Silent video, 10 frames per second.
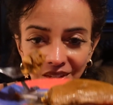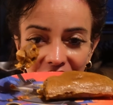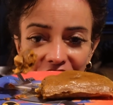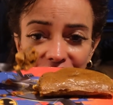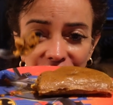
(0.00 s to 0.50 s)

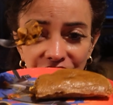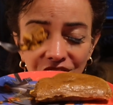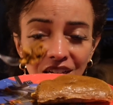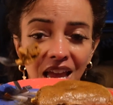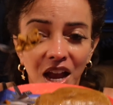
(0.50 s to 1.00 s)
here's
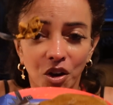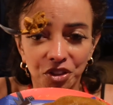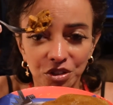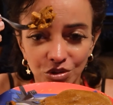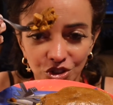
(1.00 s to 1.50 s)
to health
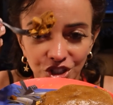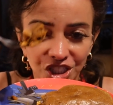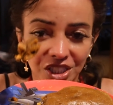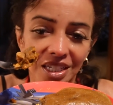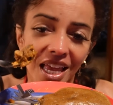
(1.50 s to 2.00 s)
and
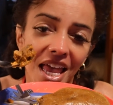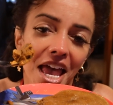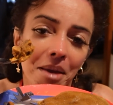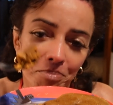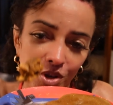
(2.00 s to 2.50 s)
nutrition
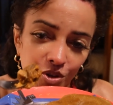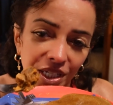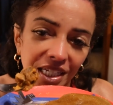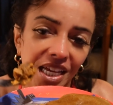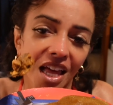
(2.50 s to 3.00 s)
and
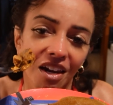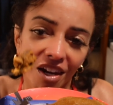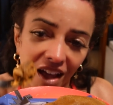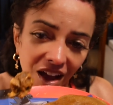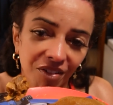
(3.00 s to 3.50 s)
beauty,
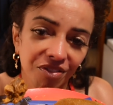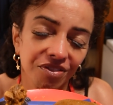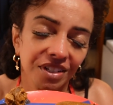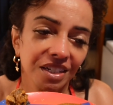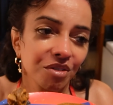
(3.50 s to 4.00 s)

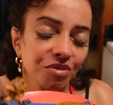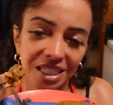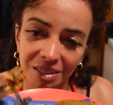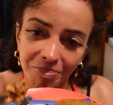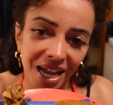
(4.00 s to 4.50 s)
love,
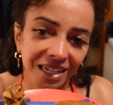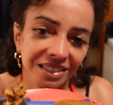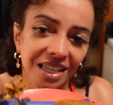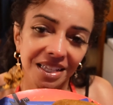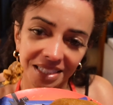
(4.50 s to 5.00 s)
respect,
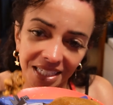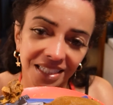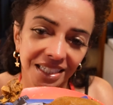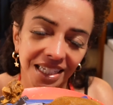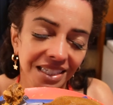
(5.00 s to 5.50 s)

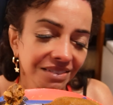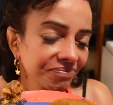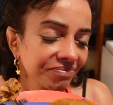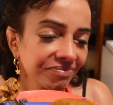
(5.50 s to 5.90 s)
dignity,